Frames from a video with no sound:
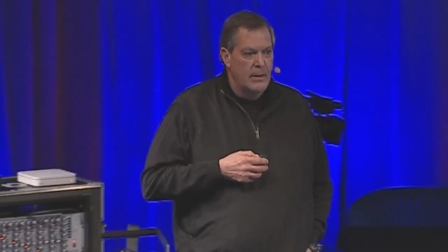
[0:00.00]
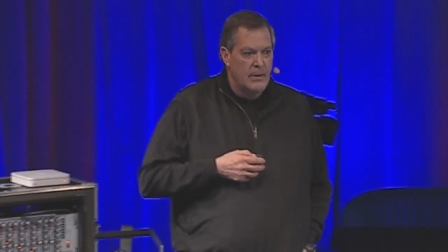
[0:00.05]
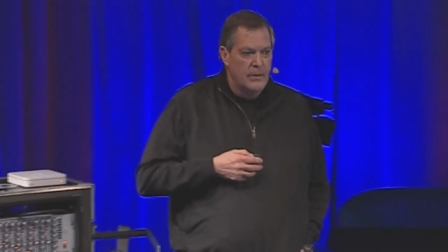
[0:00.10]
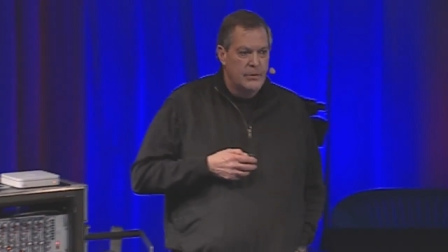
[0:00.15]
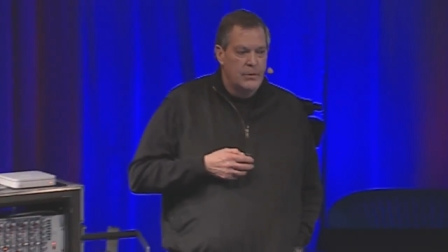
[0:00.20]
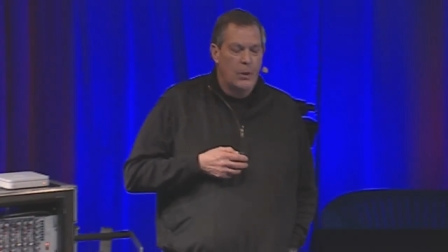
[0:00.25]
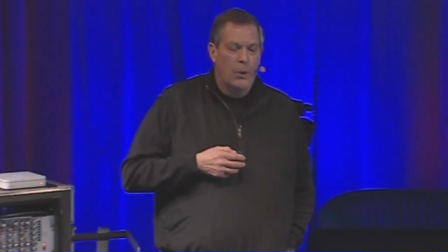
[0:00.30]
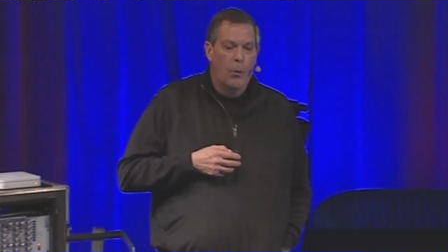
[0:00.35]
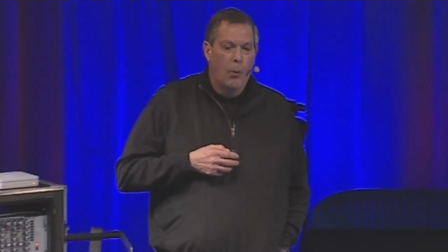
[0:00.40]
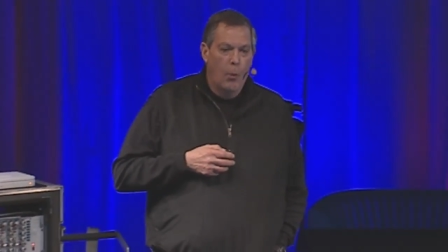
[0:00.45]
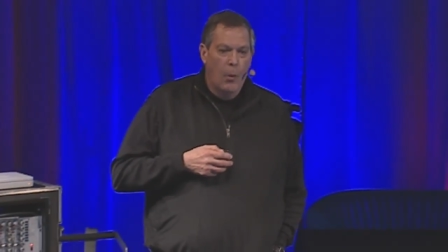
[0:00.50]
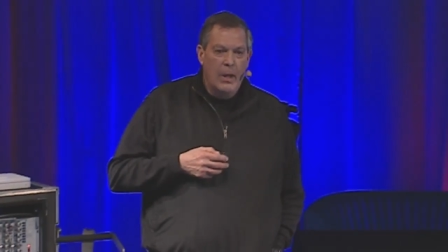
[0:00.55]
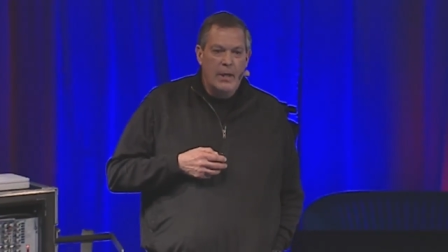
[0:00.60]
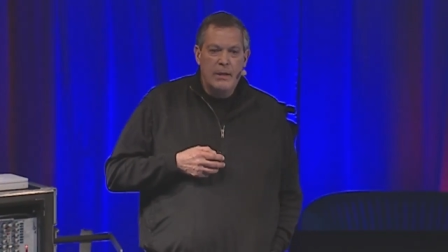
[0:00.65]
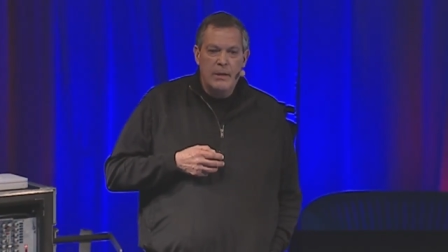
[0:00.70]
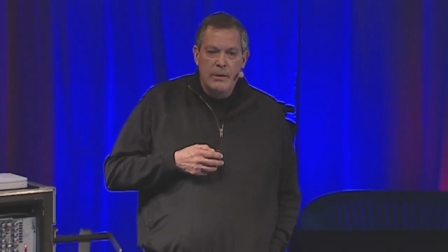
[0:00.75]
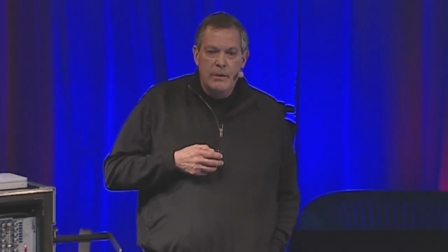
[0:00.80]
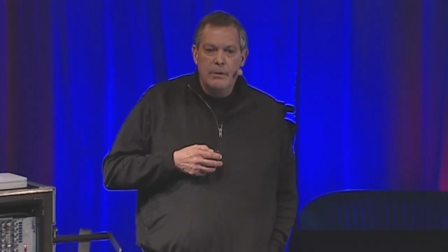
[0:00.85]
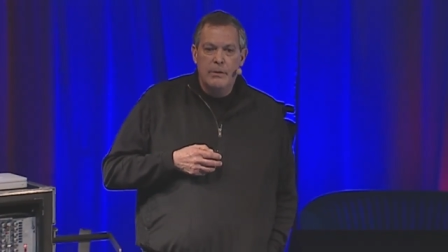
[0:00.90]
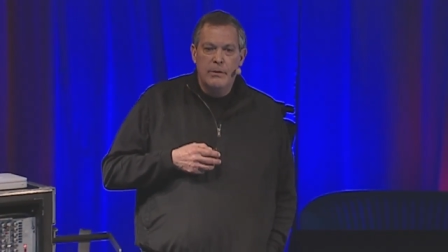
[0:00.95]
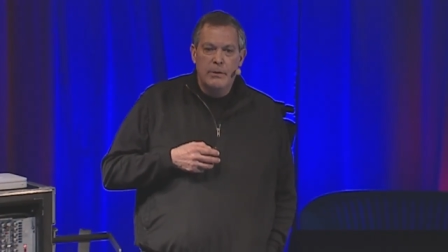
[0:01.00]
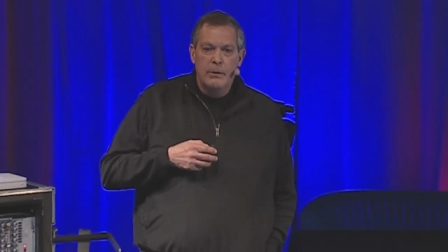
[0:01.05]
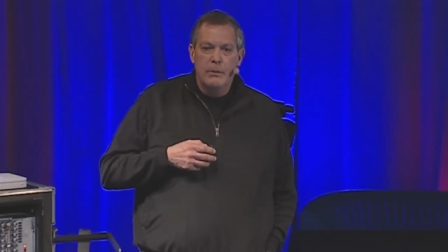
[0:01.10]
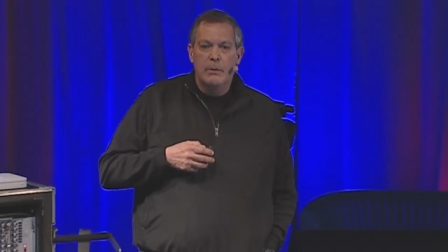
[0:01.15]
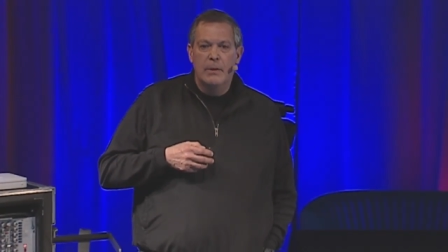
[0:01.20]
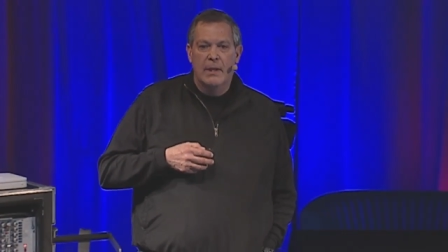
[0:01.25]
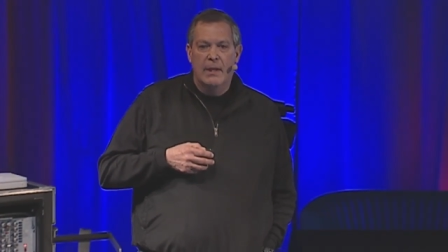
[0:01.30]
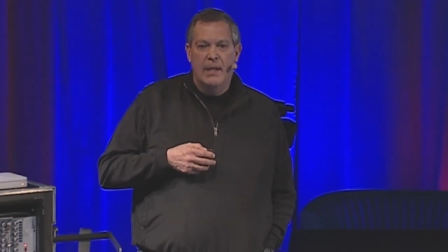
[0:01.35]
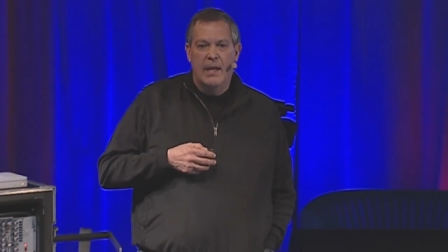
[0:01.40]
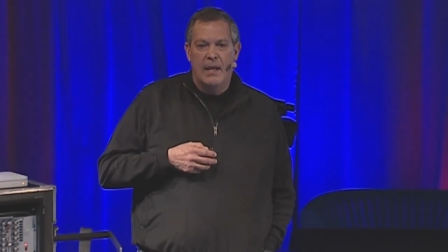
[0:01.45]
So what do you do
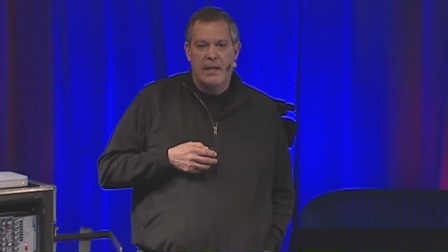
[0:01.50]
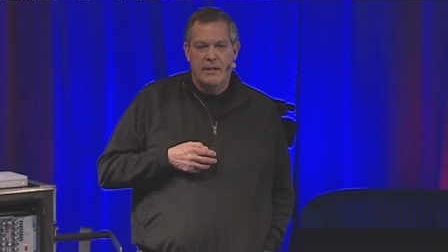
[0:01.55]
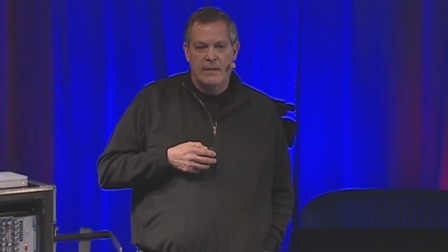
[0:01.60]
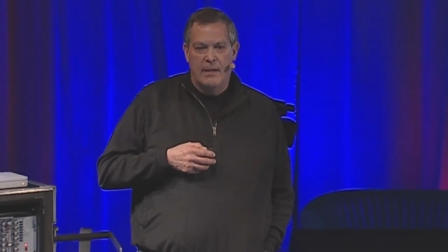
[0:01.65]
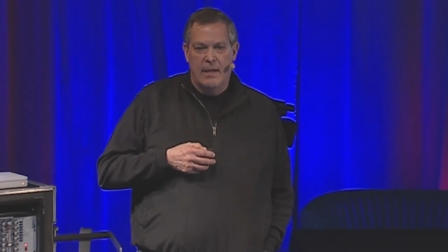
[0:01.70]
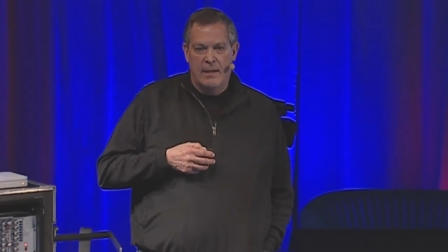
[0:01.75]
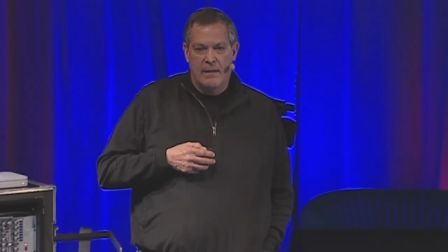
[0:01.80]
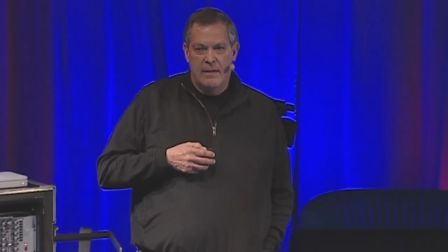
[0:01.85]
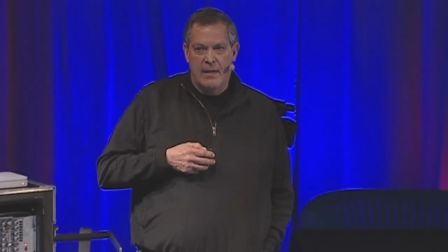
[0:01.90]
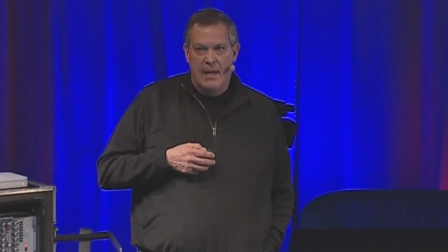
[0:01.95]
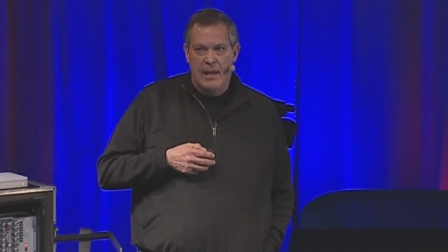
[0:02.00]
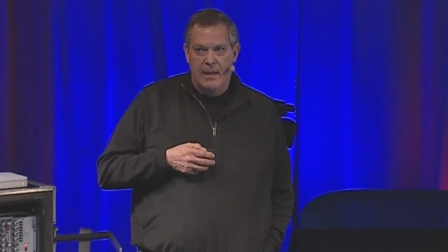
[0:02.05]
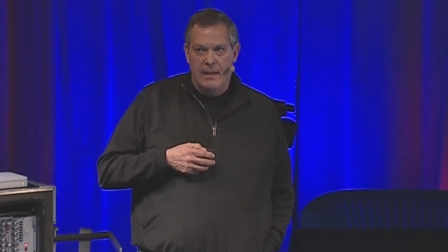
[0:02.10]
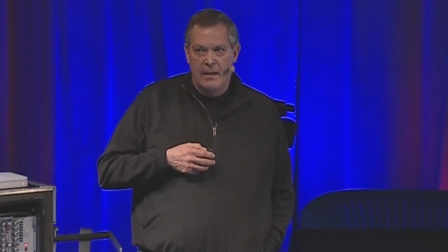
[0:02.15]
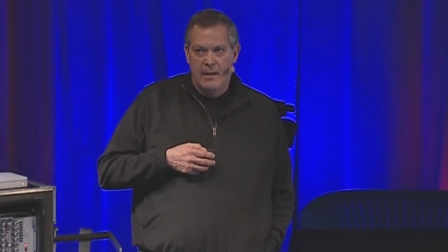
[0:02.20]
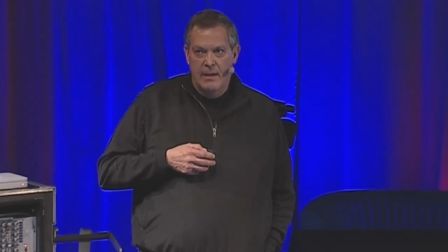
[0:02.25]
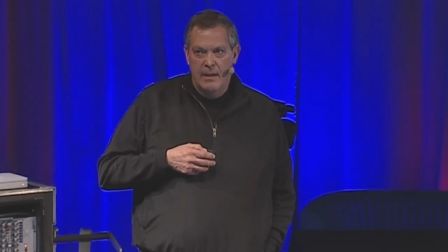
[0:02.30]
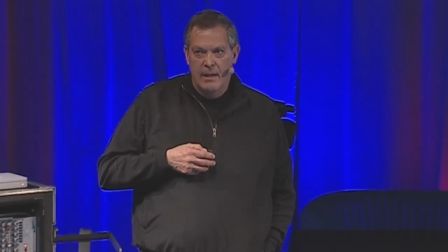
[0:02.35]
in a case like that?